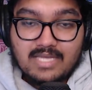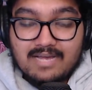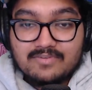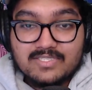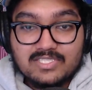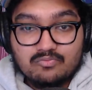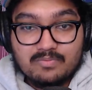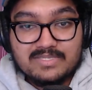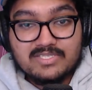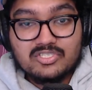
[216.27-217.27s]
Obviously, what
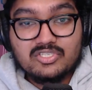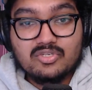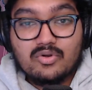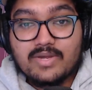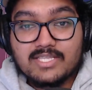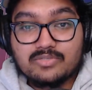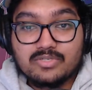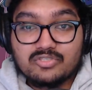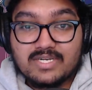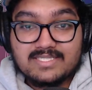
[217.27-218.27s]
positions you don't get to
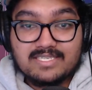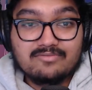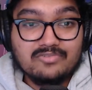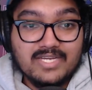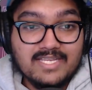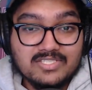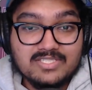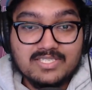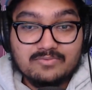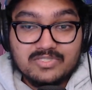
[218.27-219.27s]
address here in free
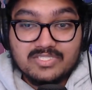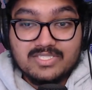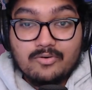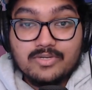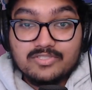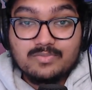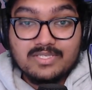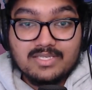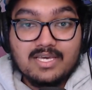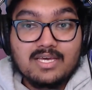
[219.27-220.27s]
agency, which is going to
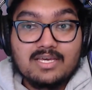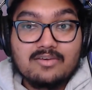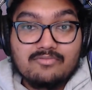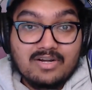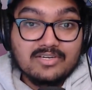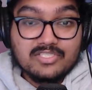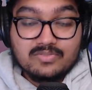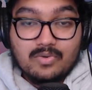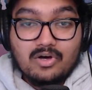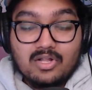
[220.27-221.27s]
be very
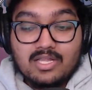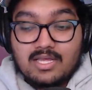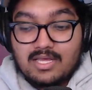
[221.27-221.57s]
small